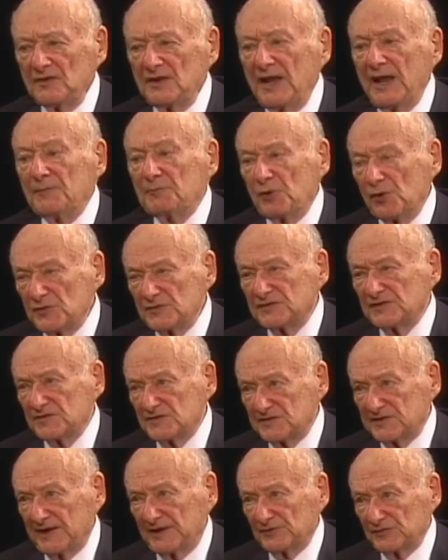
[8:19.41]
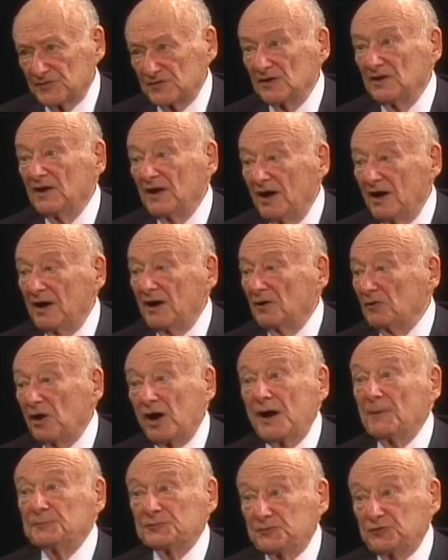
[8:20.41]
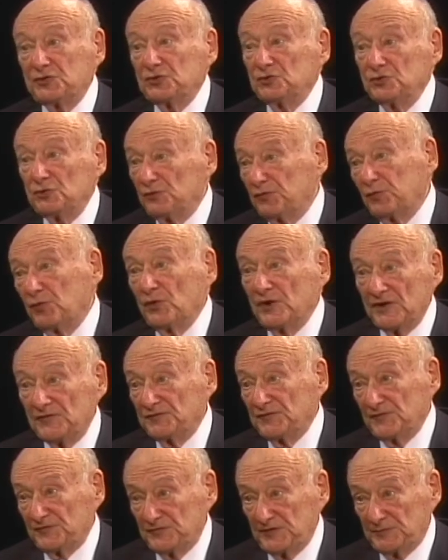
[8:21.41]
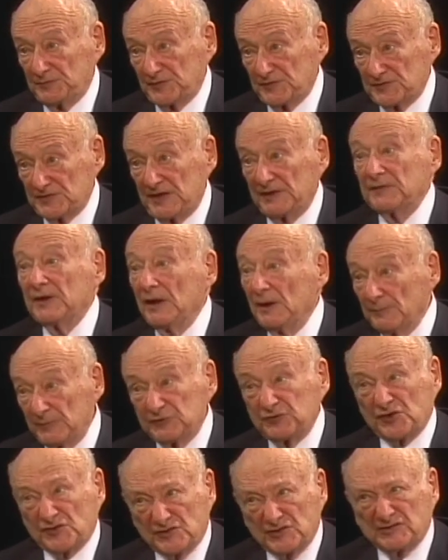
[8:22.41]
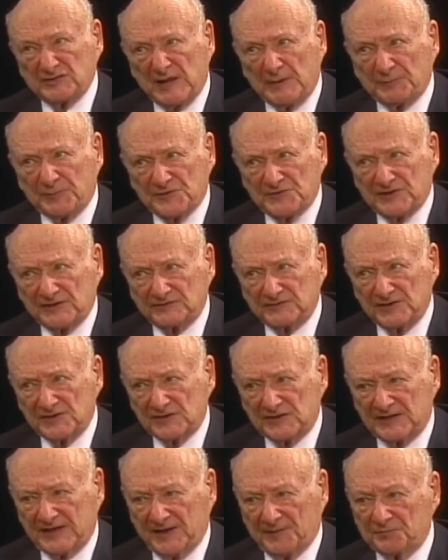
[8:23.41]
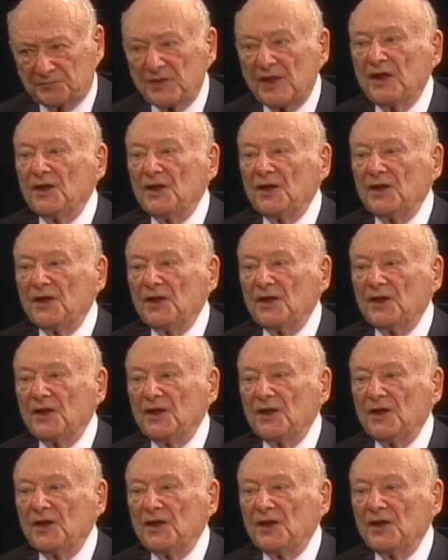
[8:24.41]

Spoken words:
and most discounts are up to 40, 50%, but just a 10% discount,